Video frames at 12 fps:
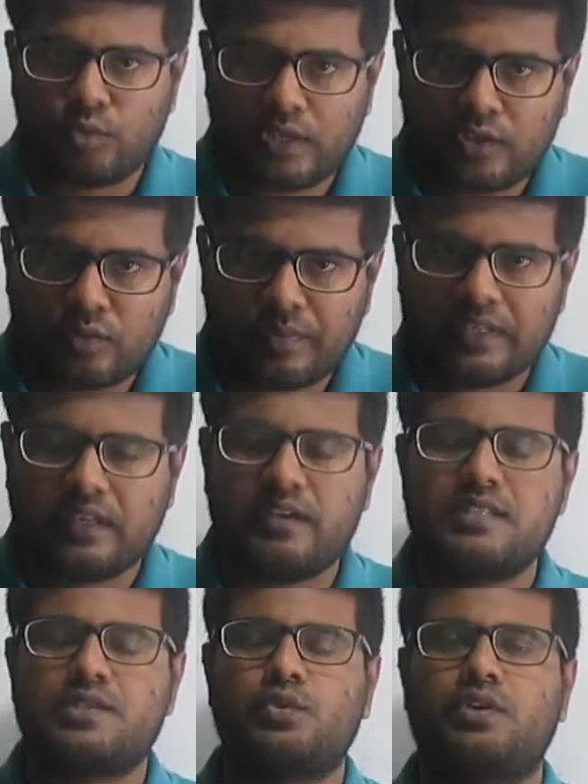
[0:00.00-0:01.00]
alaikum, my dear
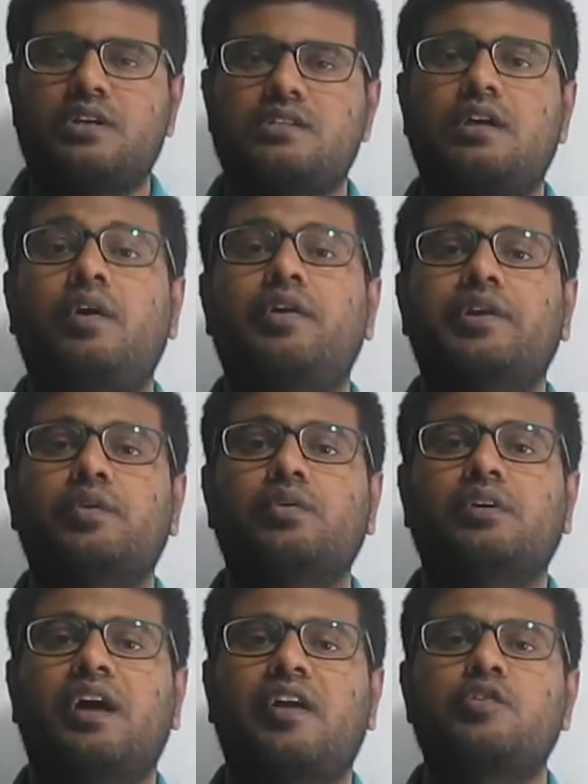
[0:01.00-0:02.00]
students. How are you?
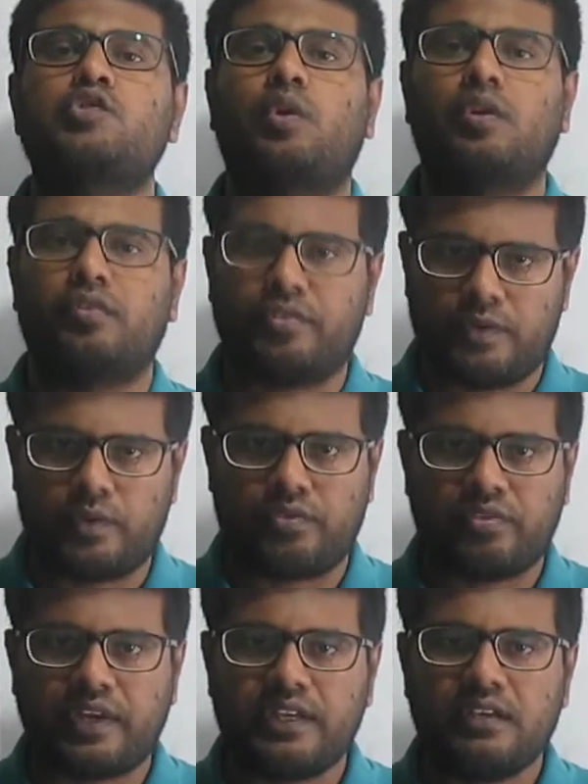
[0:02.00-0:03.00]
I wish all of you are
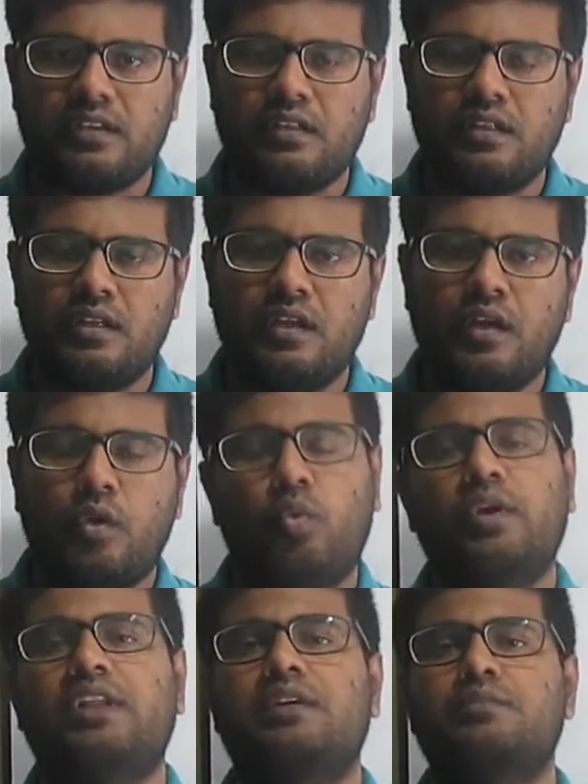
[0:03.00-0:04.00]
fine.
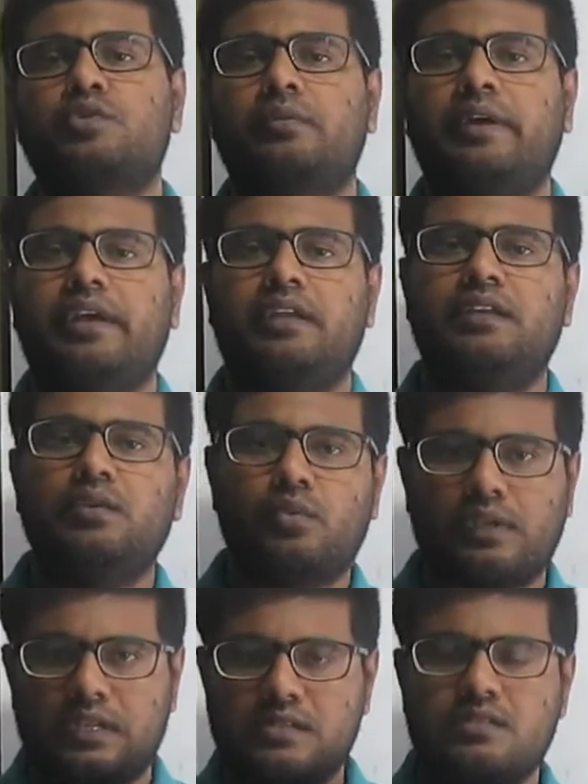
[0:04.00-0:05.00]
Welcome to my new
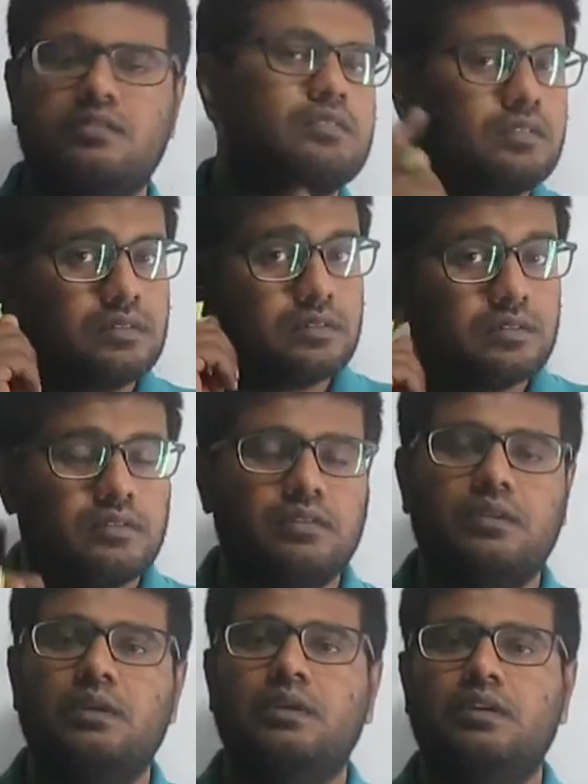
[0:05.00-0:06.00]
class
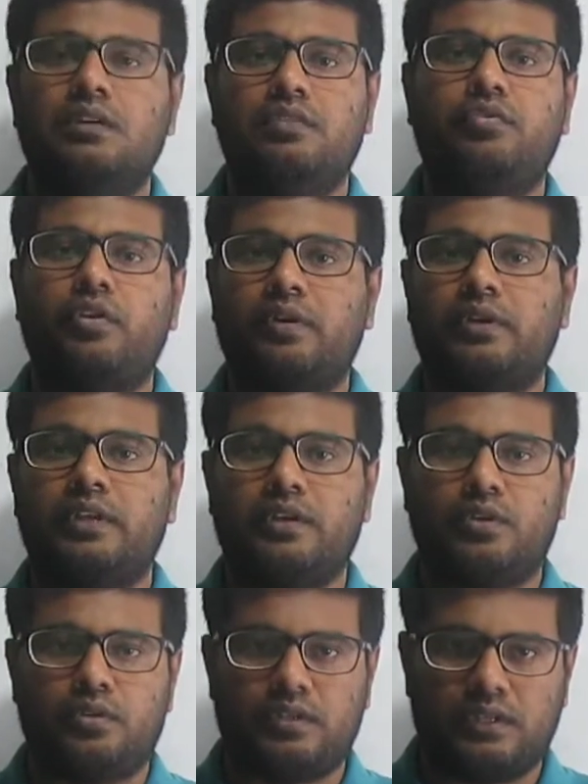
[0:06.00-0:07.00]
for
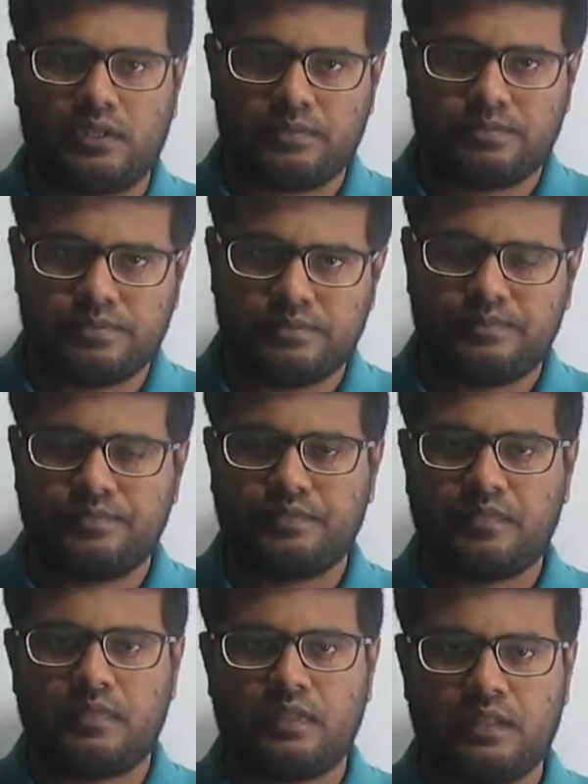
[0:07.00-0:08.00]
your
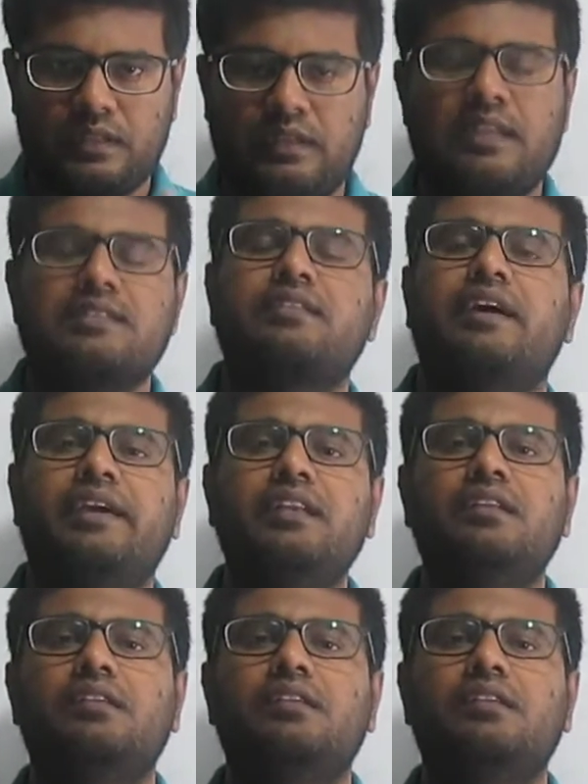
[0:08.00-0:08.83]
class 9.